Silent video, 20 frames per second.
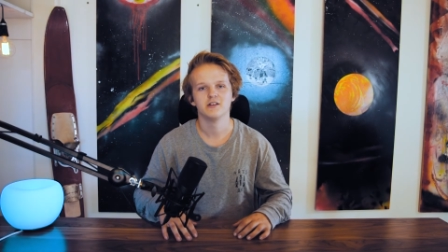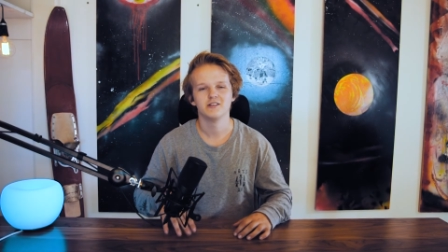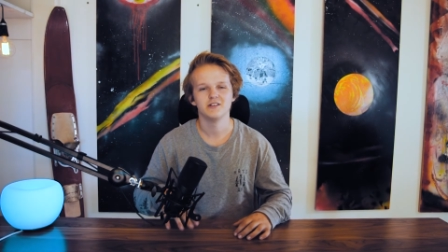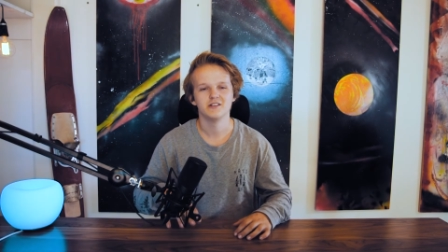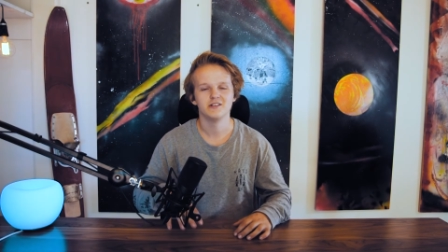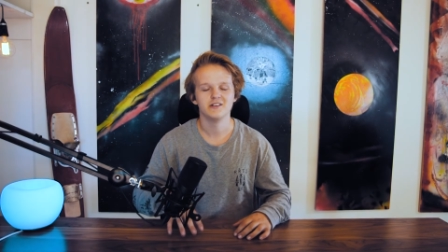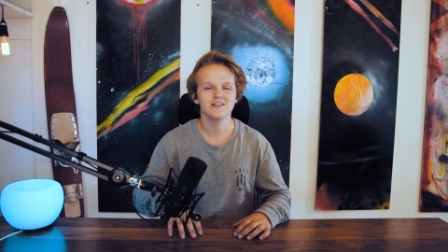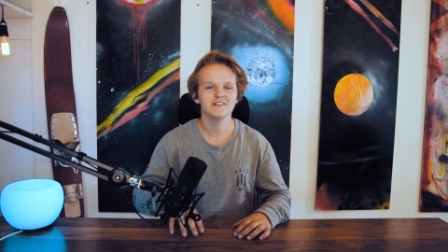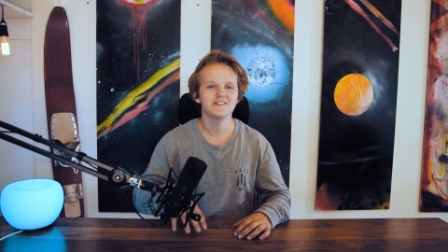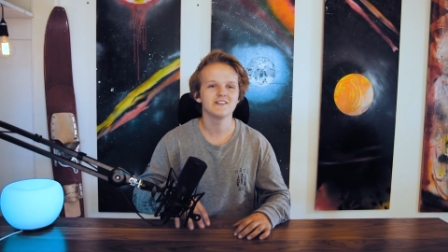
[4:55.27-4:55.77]
You
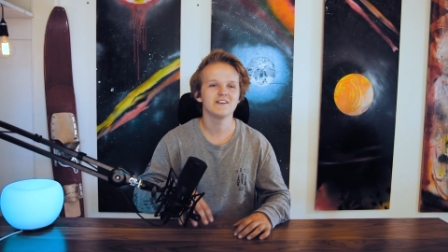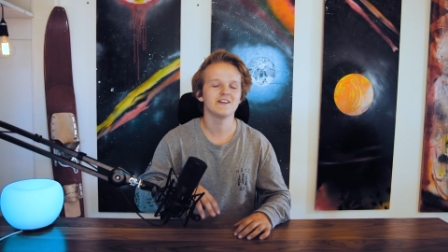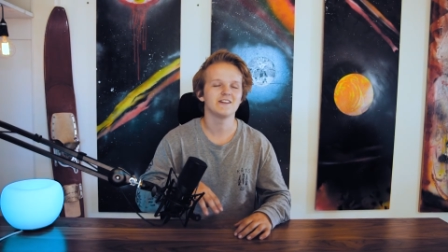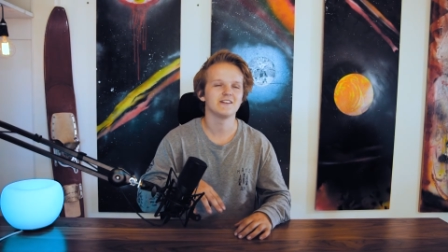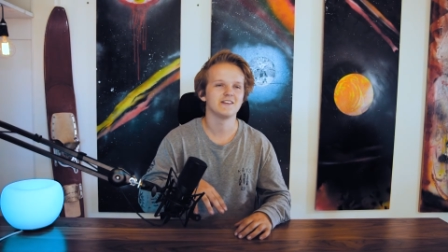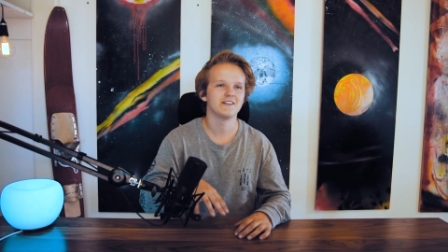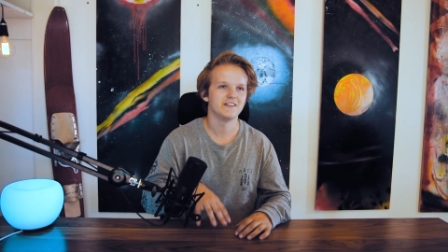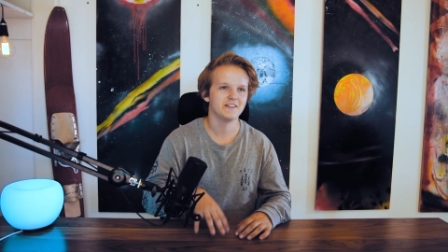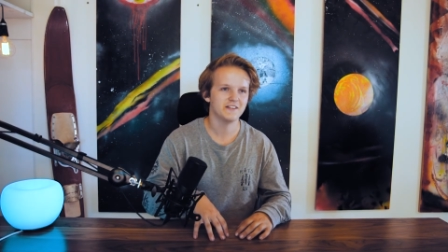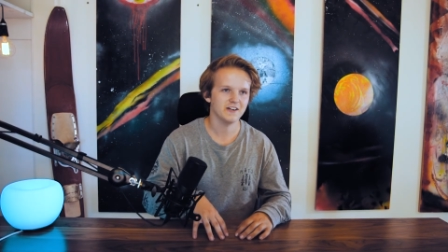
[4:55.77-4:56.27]
need to get
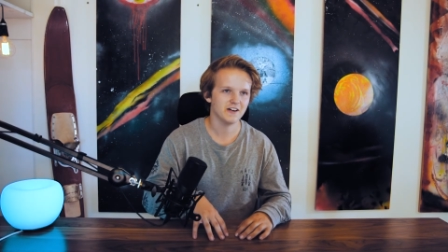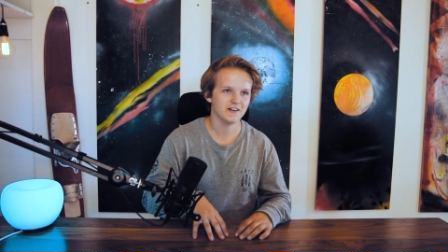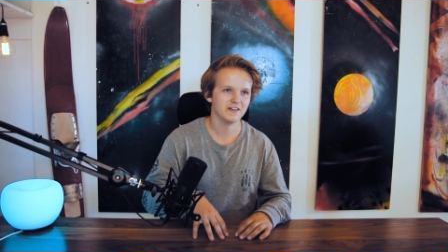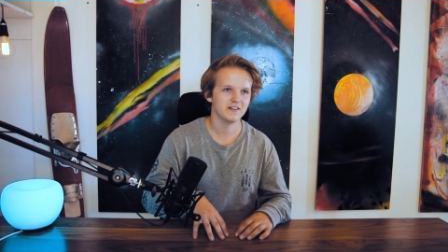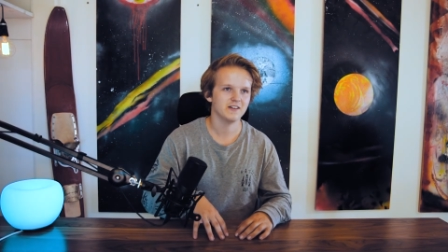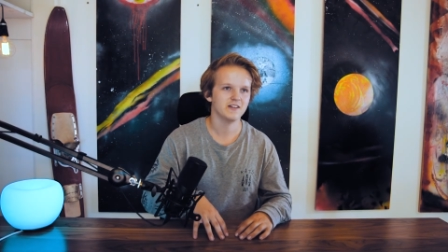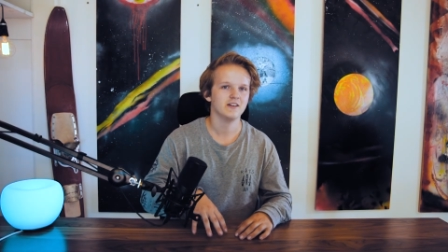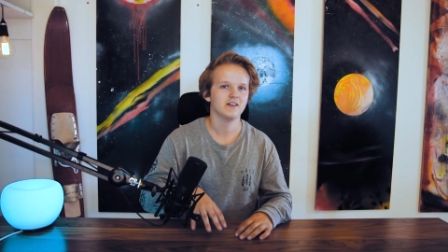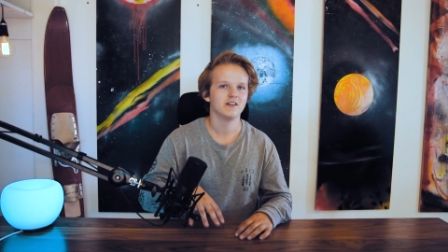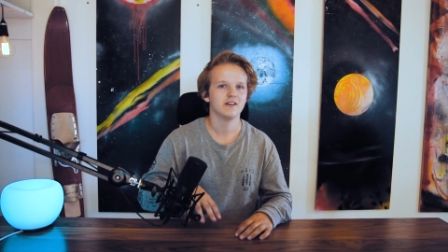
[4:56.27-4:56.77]
it
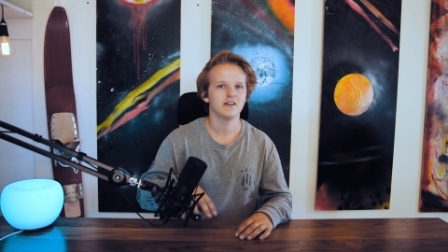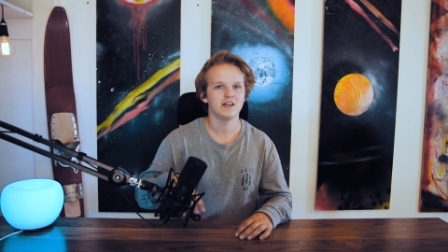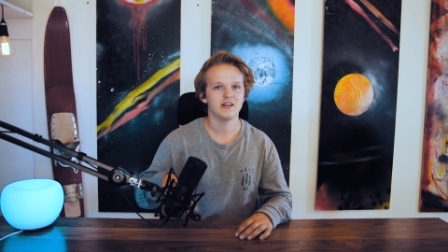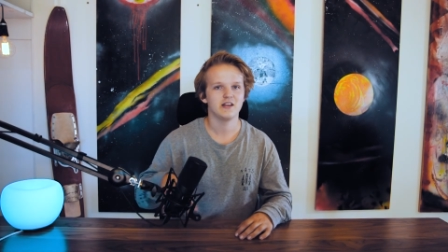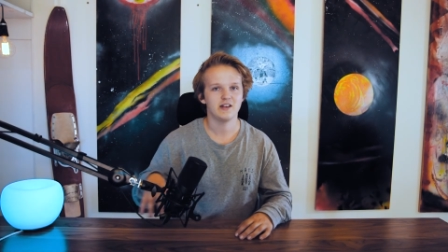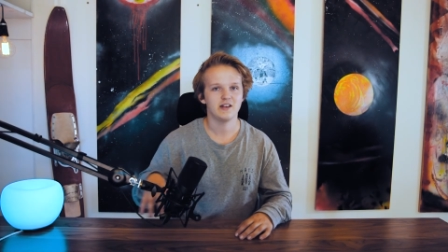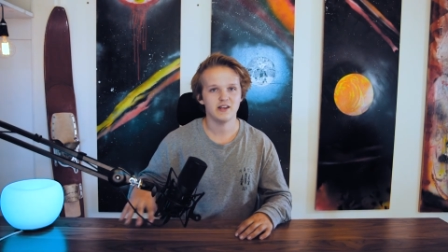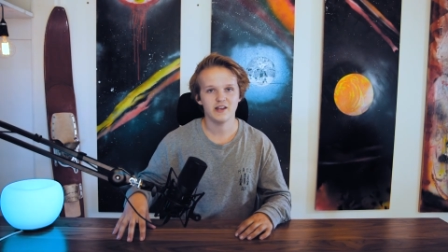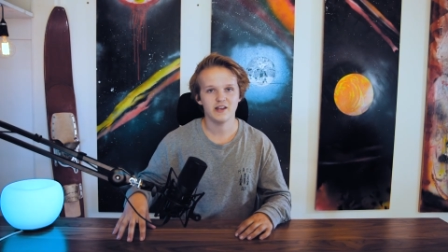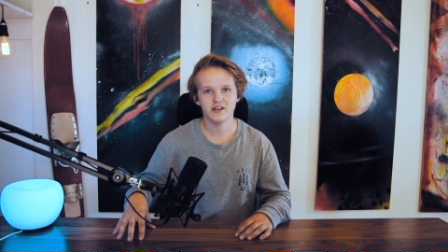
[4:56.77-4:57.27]
done
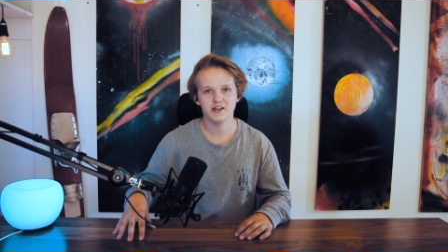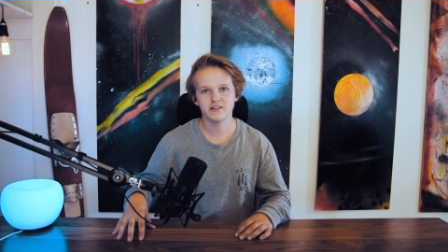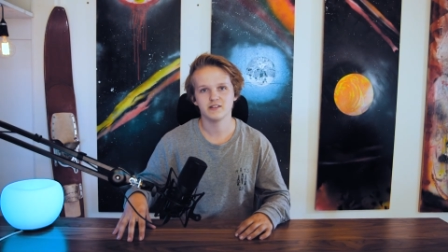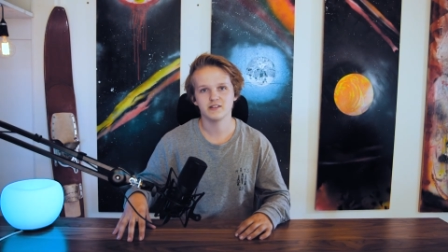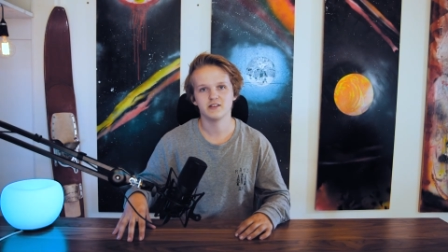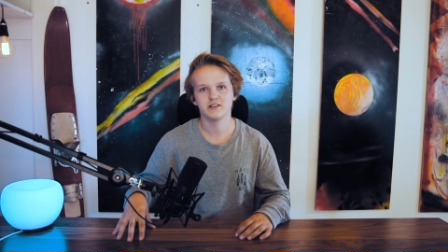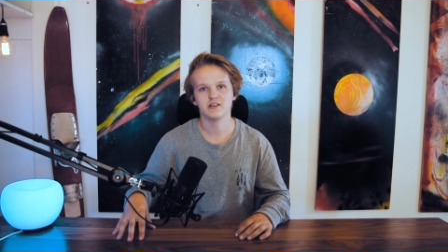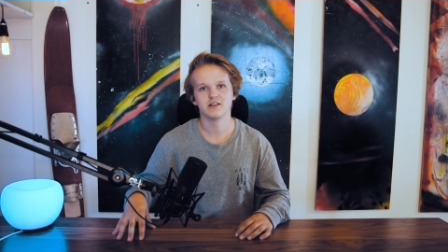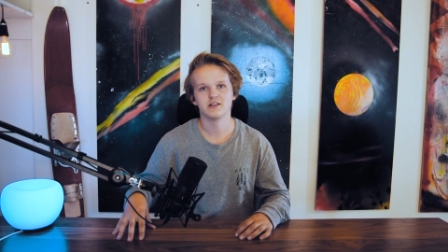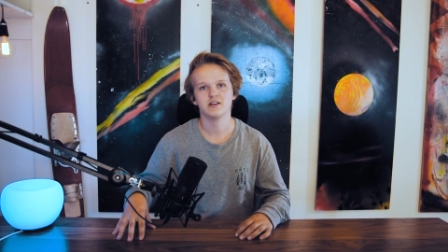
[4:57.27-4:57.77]
and out
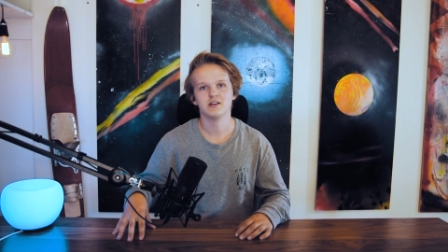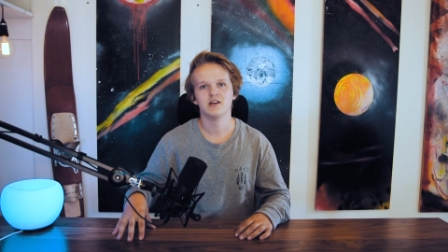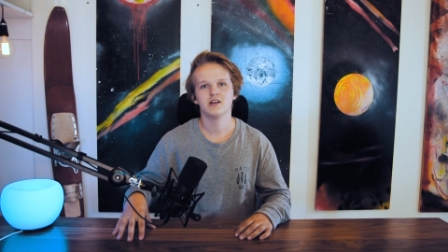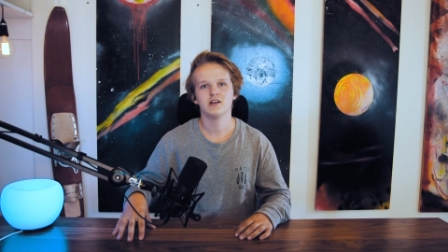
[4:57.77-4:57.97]
there,